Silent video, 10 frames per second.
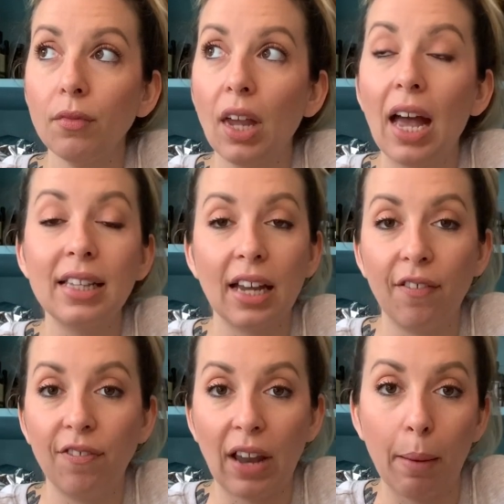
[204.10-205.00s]

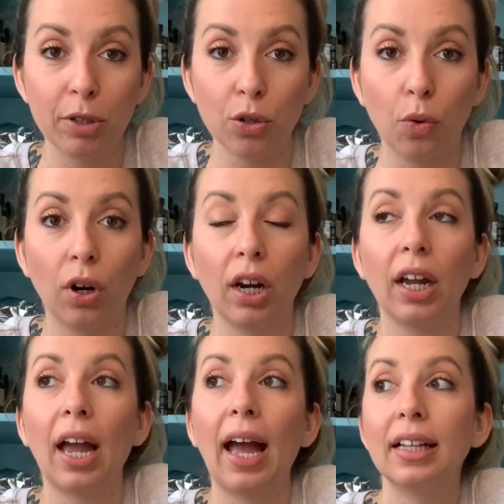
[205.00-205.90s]

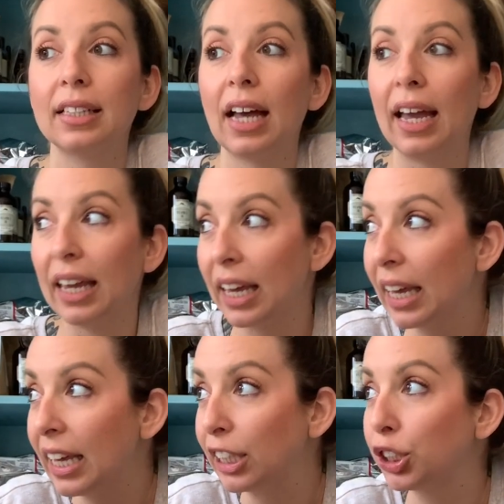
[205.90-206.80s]
anti-inflammatory,
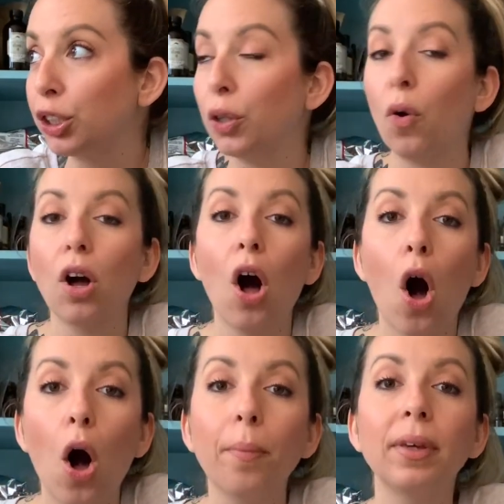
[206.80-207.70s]
anti-itch, you know,
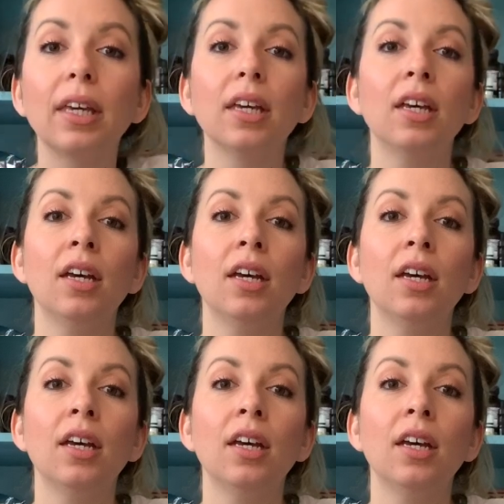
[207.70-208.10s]
calming